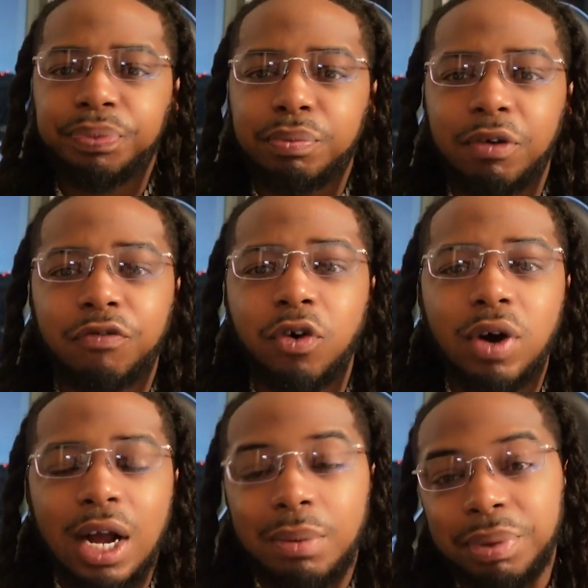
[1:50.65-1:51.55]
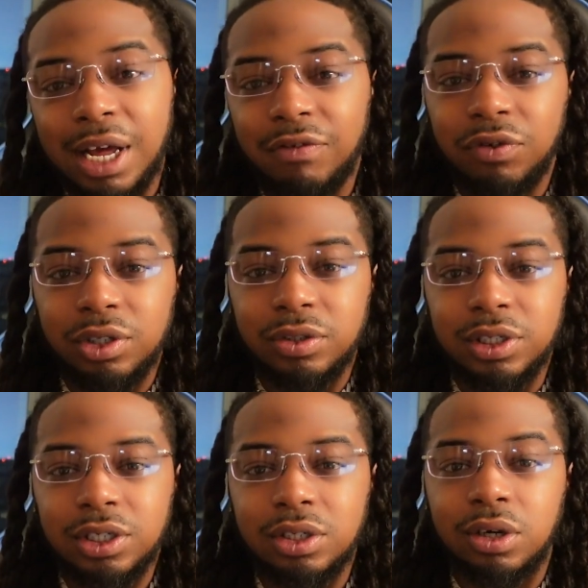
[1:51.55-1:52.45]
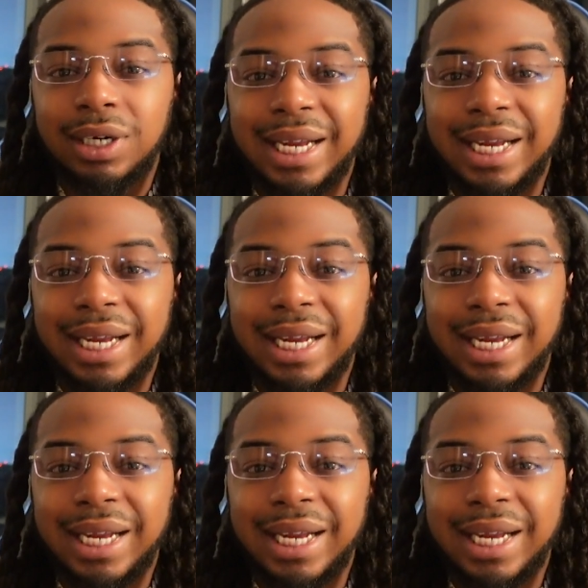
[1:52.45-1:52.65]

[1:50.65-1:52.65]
before I apply for a credit card.